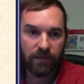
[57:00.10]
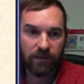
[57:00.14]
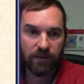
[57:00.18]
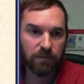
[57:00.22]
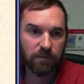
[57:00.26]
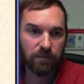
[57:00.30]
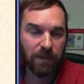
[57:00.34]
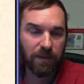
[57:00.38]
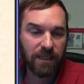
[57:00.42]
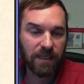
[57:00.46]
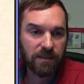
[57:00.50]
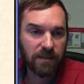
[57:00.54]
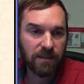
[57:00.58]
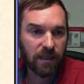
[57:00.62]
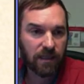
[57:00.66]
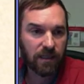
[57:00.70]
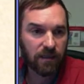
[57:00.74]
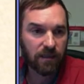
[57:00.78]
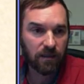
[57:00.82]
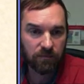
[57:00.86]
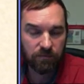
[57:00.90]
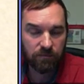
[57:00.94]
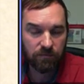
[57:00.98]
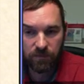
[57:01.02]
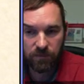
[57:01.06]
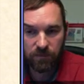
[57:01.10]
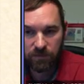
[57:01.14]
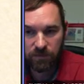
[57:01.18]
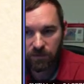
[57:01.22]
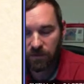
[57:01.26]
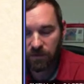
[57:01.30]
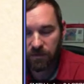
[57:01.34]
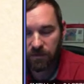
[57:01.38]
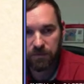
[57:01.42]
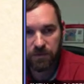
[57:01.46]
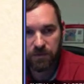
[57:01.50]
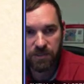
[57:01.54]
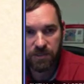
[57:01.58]
We have to maintain a
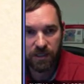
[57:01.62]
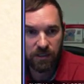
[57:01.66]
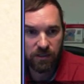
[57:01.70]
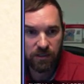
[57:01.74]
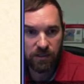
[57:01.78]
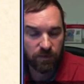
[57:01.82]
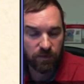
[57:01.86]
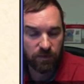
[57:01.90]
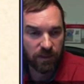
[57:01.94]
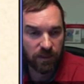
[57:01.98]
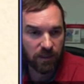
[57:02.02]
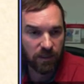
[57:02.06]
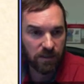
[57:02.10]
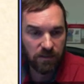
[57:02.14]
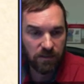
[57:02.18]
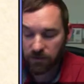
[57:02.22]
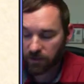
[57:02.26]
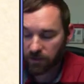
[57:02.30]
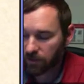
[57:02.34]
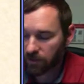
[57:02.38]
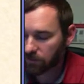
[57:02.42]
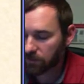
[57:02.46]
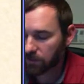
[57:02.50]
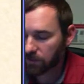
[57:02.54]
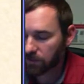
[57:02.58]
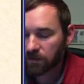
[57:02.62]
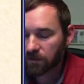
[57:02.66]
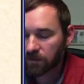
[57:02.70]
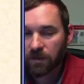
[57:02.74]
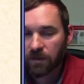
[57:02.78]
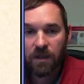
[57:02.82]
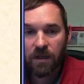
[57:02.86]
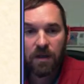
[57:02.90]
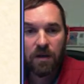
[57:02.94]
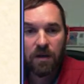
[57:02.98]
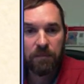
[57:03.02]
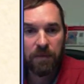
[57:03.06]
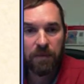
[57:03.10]
certain percentage within each zone or
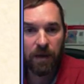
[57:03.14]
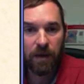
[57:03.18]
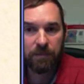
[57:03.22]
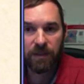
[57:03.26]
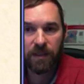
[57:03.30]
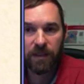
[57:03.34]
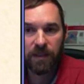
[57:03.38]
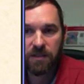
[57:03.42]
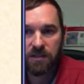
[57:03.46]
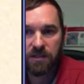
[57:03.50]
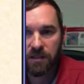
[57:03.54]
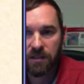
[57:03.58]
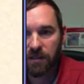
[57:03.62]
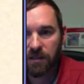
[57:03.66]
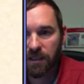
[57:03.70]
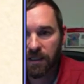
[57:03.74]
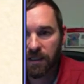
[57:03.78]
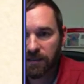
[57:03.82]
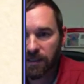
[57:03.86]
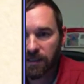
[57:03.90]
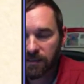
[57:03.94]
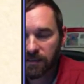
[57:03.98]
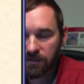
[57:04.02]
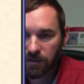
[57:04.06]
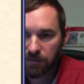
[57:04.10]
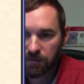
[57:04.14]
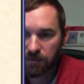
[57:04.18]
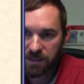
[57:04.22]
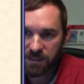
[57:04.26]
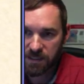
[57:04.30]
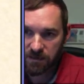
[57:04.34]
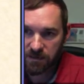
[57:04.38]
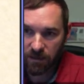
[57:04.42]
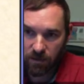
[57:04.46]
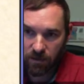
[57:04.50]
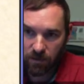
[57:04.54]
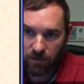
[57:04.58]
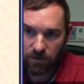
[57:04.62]
population. Again, that's going to be
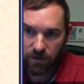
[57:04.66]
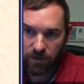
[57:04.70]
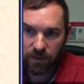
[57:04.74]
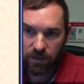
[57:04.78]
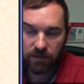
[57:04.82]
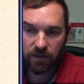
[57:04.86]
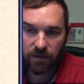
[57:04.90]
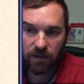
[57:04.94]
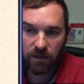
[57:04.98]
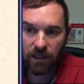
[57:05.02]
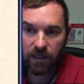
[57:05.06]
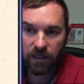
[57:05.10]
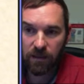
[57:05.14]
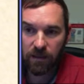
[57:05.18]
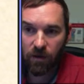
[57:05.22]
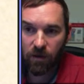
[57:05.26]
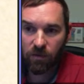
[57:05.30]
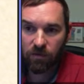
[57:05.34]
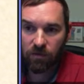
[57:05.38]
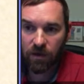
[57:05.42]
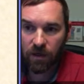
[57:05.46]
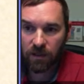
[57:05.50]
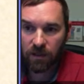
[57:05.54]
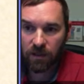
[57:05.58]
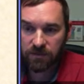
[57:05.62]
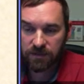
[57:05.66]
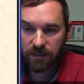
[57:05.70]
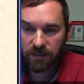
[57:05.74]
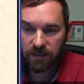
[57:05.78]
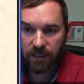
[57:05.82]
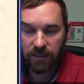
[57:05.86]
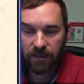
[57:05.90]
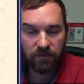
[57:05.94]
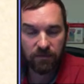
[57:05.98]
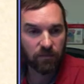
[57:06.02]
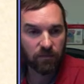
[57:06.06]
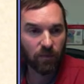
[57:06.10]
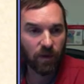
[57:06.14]
zone and, and overall
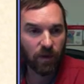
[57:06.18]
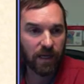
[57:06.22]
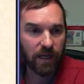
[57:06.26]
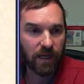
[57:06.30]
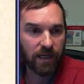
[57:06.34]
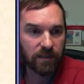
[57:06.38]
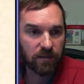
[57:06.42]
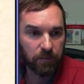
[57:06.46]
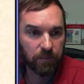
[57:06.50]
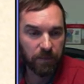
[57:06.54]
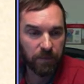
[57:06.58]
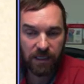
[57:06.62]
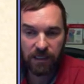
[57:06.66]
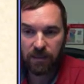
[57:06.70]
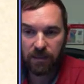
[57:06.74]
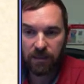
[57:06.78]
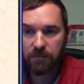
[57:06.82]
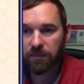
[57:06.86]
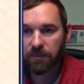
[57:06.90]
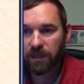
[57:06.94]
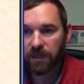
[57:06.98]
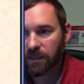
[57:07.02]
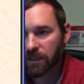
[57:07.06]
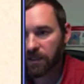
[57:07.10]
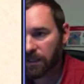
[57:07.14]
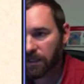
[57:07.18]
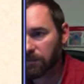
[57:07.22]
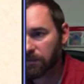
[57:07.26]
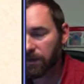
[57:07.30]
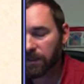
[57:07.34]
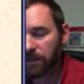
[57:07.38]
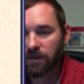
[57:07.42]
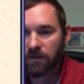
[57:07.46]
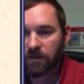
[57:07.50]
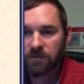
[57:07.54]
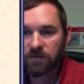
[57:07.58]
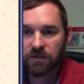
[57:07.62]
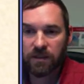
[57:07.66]
statewide dependent. But
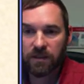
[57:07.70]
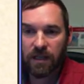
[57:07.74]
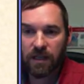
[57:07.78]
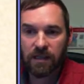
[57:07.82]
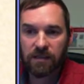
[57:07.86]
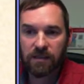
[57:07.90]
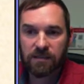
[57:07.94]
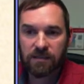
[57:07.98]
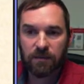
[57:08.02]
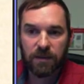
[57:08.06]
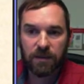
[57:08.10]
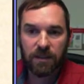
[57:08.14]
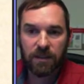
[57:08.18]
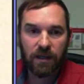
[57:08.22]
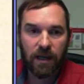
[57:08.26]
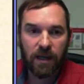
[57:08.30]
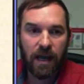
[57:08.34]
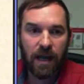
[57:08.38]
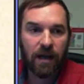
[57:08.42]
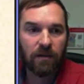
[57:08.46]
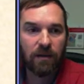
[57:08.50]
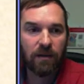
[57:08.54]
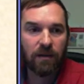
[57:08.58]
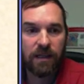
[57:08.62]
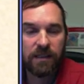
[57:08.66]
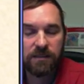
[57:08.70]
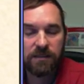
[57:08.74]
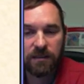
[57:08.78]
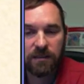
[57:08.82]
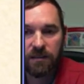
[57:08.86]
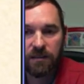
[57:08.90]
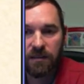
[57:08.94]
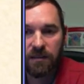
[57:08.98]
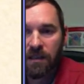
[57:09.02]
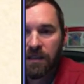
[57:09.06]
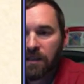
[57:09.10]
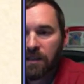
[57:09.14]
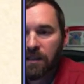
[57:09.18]
anyway, those are kind of some of the outlines.
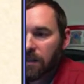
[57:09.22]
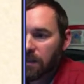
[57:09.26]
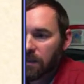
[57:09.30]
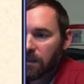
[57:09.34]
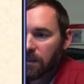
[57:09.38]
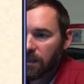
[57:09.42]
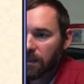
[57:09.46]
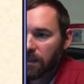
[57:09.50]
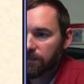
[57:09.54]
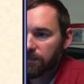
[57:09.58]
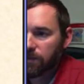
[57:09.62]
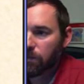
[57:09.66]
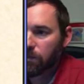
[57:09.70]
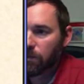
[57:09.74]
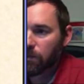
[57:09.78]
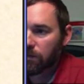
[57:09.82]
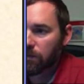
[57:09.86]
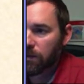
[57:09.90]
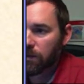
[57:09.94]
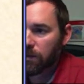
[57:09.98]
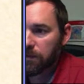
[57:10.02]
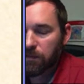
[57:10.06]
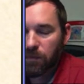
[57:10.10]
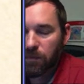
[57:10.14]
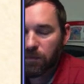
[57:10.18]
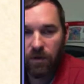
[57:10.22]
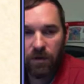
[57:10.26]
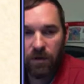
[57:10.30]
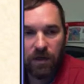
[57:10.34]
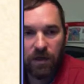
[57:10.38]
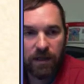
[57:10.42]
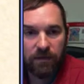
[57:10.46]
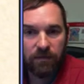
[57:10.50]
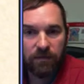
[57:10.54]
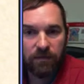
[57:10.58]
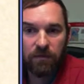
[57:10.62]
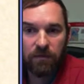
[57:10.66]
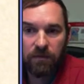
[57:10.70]
And if you want to read more,
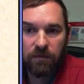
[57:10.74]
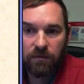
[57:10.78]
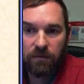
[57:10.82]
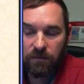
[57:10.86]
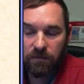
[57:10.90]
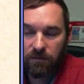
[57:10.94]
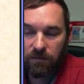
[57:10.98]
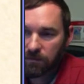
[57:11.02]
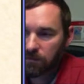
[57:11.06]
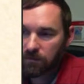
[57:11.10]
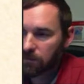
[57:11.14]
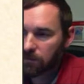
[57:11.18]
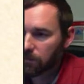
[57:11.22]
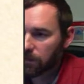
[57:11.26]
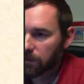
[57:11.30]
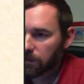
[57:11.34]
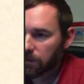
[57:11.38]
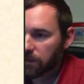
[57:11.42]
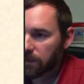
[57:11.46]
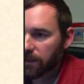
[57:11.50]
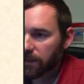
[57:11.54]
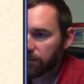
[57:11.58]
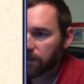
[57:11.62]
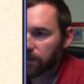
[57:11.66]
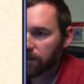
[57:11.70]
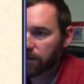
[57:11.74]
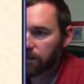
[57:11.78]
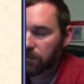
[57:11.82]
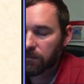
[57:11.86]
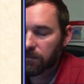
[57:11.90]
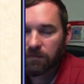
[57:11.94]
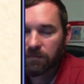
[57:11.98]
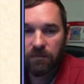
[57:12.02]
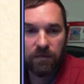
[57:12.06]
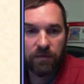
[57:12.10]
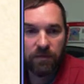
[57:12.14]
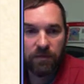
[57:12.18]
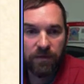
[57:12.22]
I would definitely
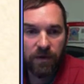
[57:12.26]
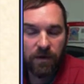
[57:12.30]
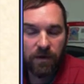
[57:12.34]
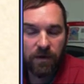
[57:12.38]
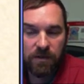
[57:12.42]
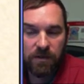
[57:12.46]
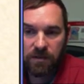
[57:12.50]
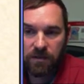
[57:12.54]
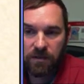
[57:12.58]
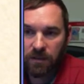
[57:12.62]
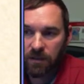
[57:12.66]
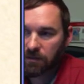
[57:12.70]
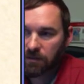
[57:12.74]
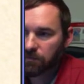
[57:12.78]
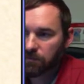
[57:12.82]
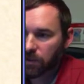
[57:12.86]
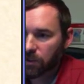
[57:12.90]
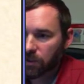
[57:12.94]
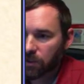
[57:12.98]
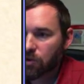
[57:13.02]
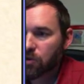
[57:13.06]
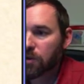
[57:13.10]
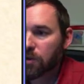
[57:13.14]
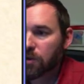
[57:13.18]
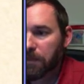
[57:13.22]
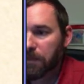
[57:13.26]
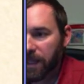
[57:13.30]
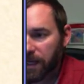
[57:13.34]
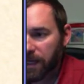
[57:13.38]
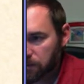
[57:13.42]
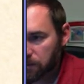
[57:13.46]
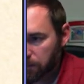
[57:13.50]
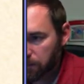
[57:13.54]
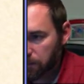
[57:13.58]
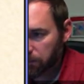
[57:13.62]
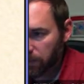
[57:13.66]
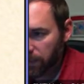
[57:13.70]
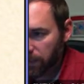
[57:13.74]
refer to the, the Cougar
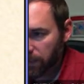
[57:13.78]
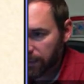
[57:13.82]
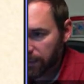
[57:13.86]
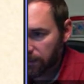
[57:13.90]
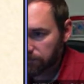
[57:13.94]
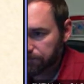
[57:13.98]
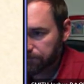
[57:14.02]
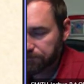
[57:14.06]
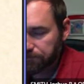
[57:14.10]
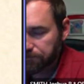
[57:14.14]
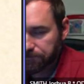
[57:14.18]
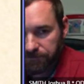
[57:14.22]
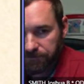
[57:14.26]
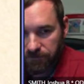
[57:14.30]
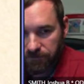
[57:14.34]
Management Plan.